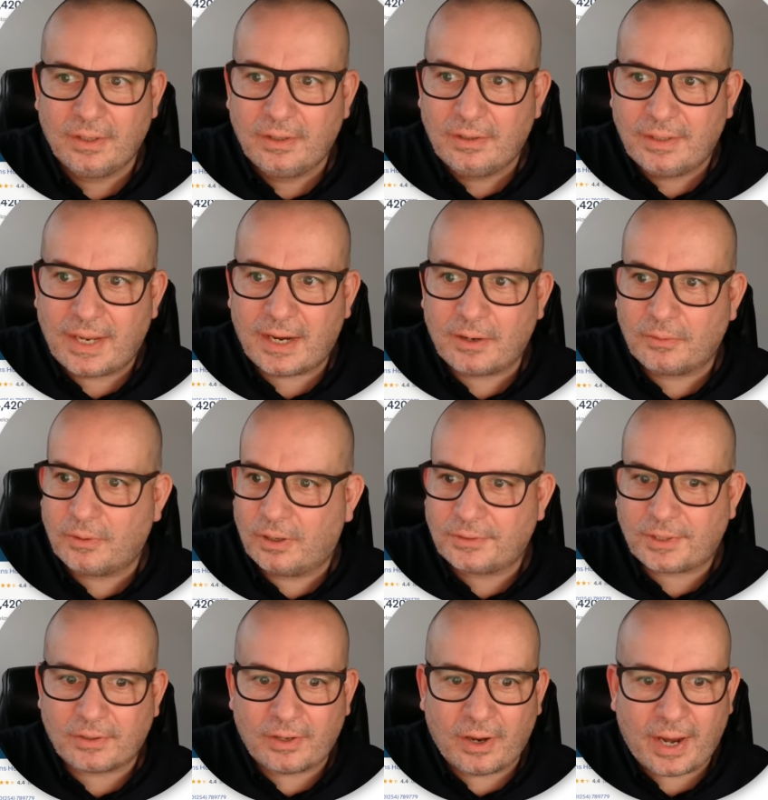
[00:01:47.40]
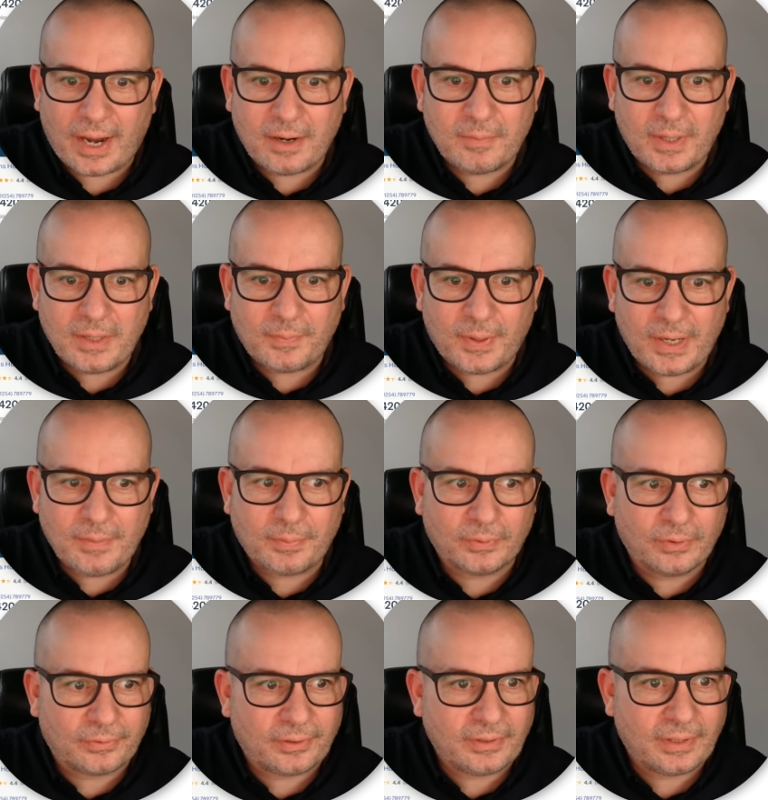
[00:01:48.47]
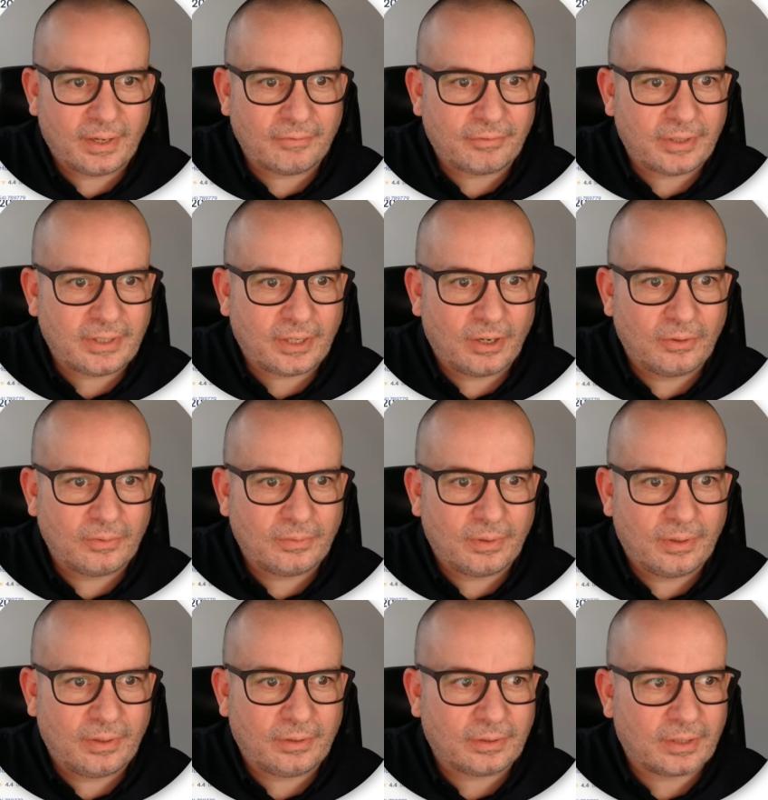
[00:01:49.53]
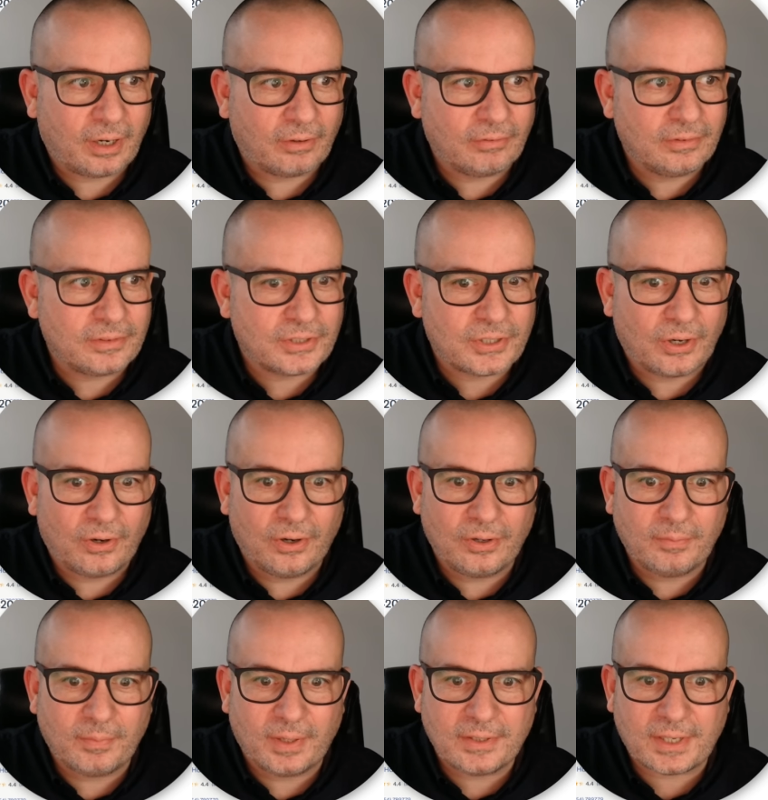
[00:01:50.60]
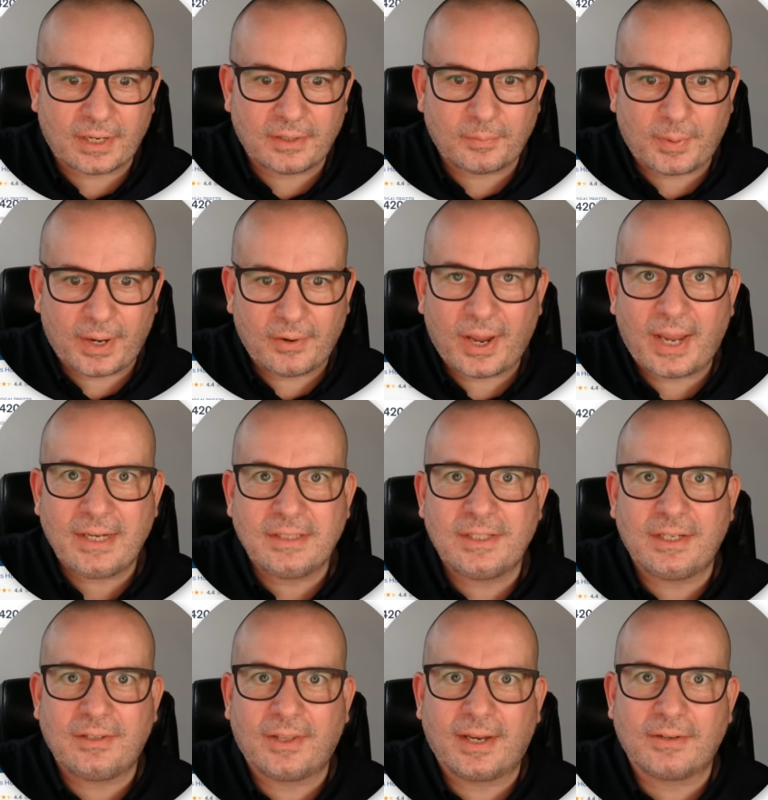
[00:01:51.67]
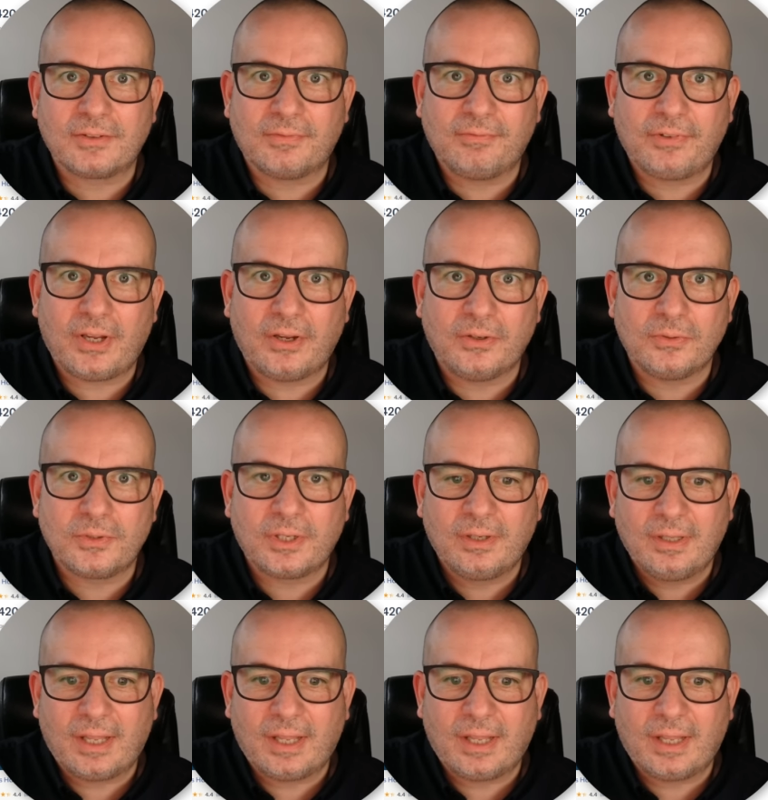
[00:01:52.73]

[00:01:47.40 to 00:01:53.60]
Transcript: now I don't know how many people, I think that video at the current time has had about 80,000 views.